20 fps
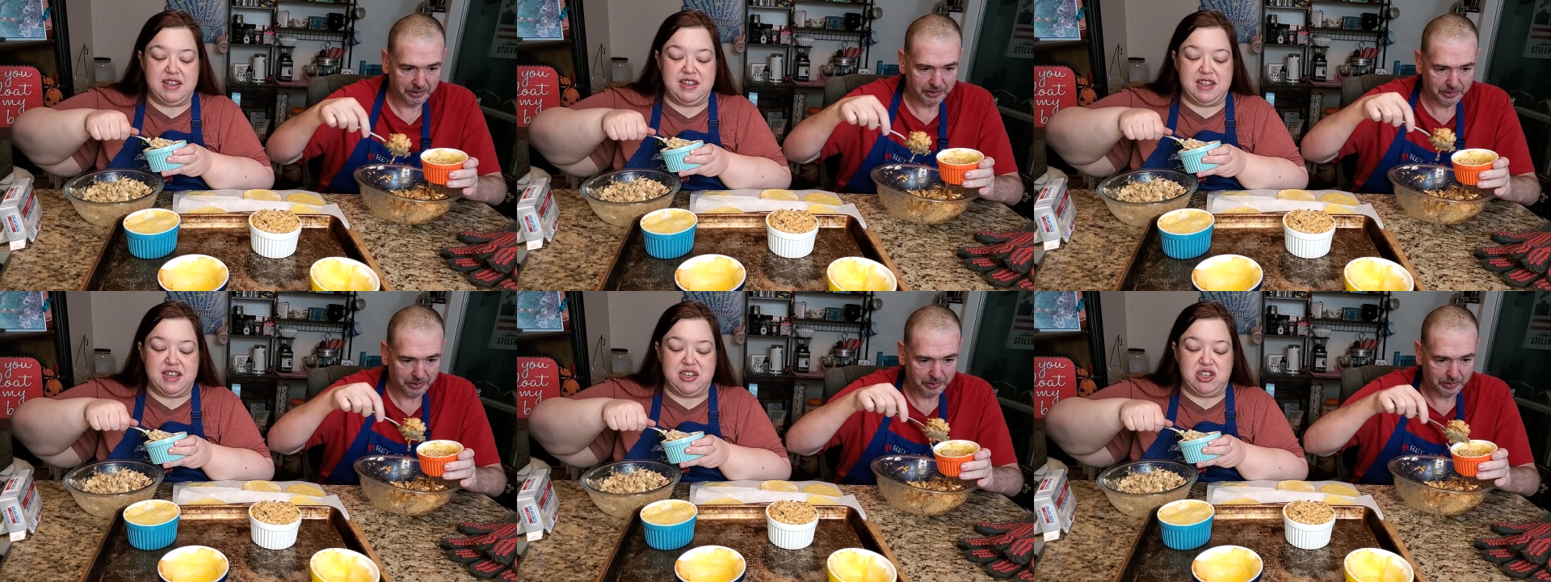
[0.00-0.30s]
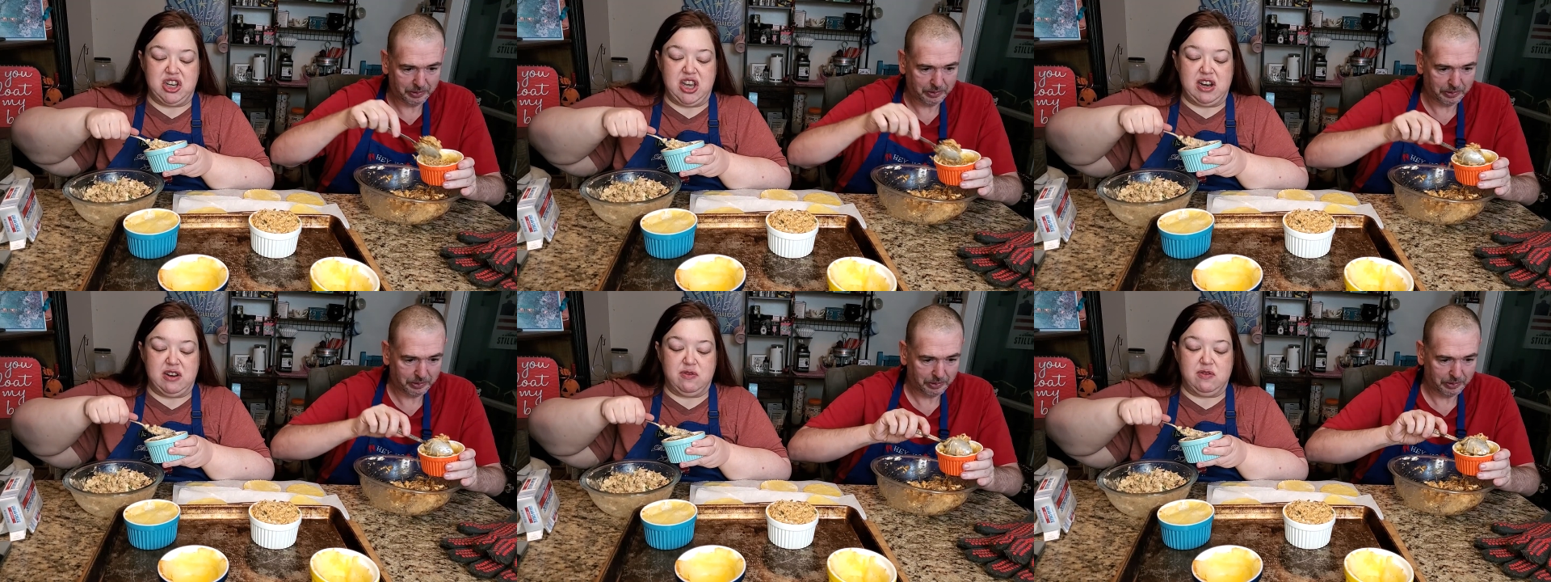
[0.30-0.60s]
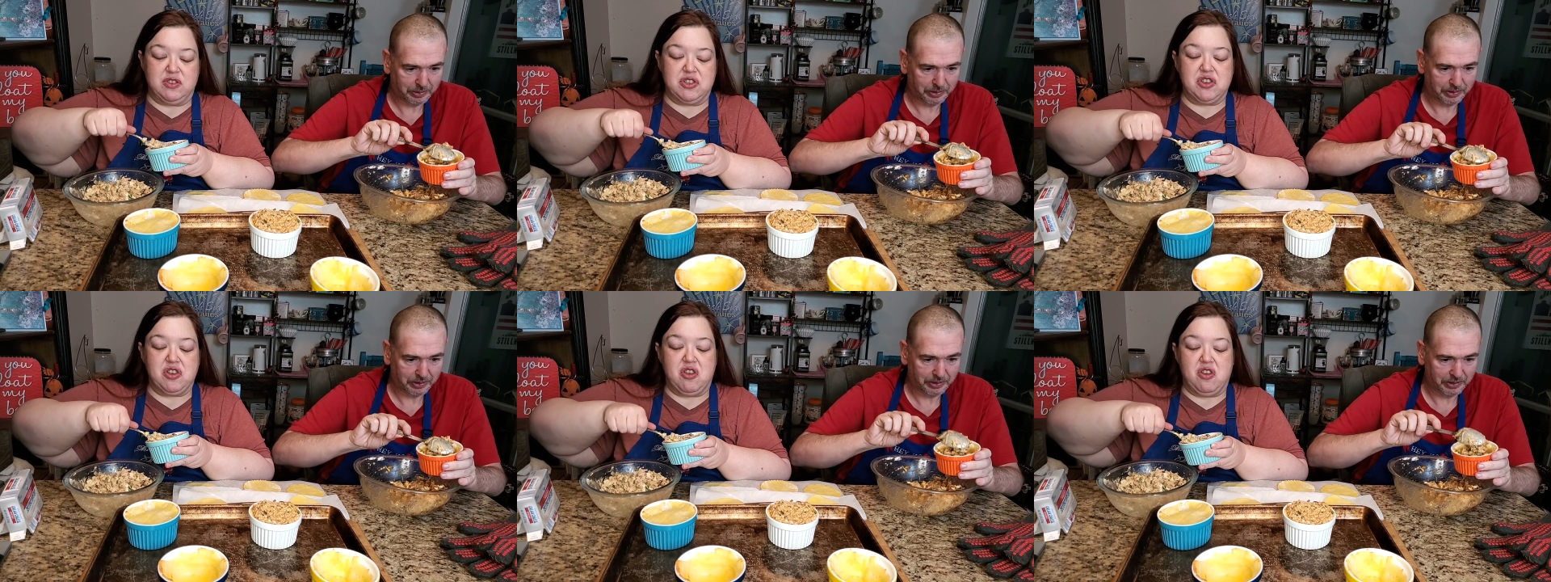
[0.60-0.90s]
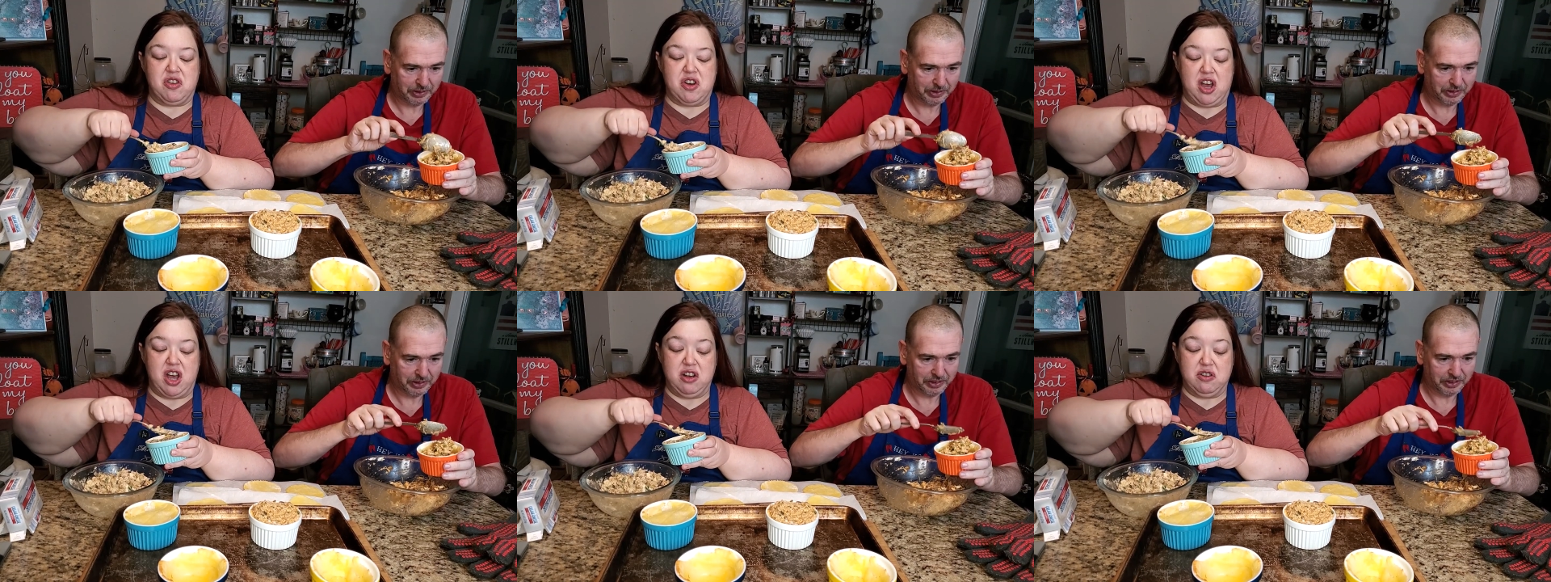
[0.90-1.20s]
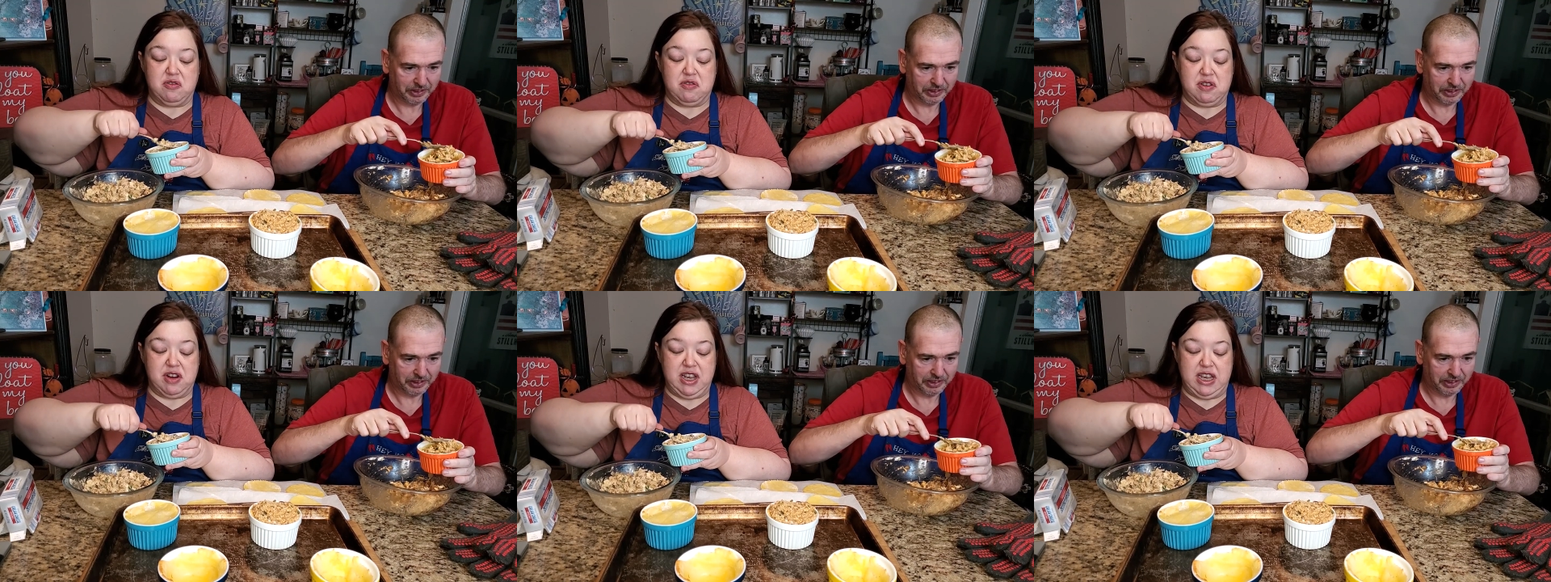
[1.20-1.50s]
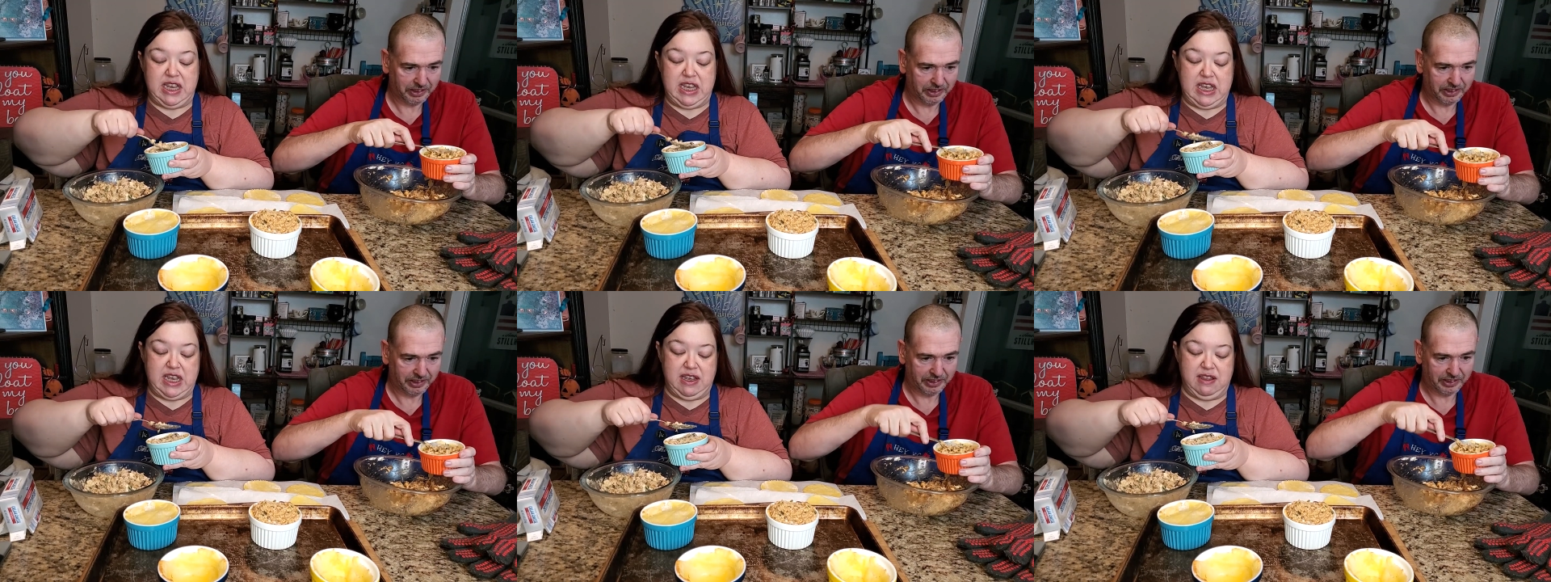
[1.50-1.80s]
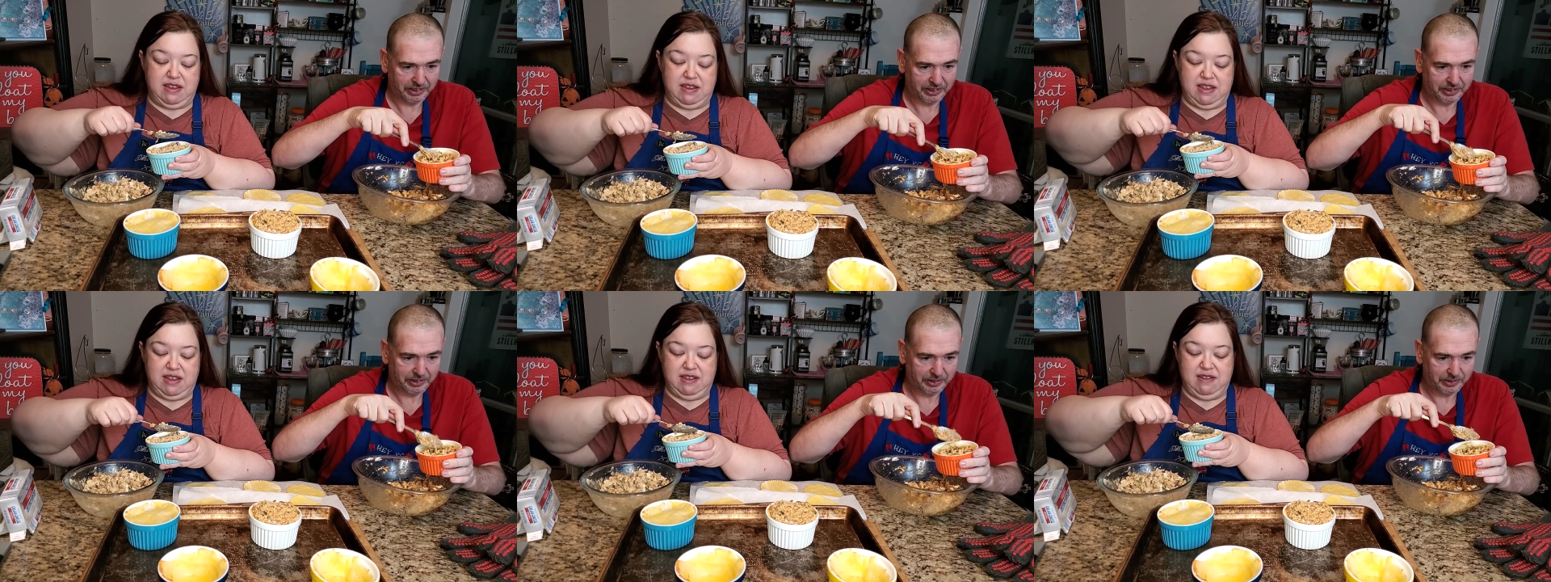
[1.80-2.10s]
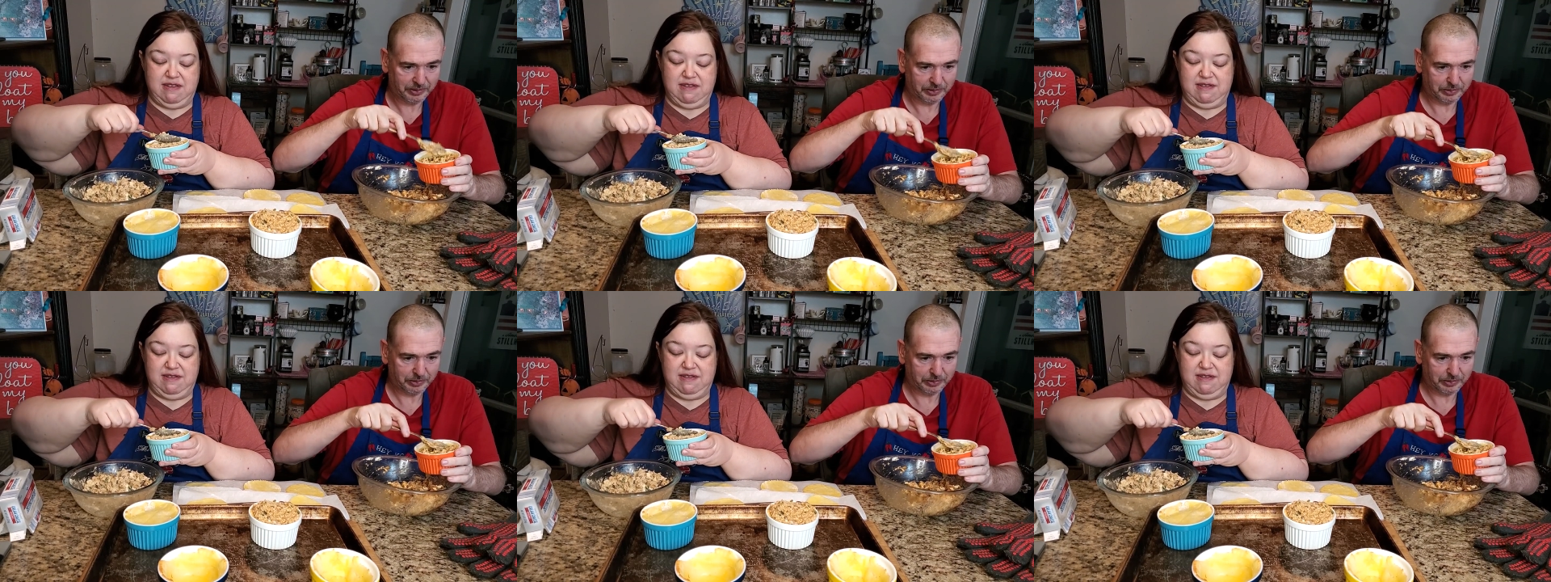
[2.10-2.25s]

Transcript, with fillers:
Speaker 1: the channel is called Hungry Heath.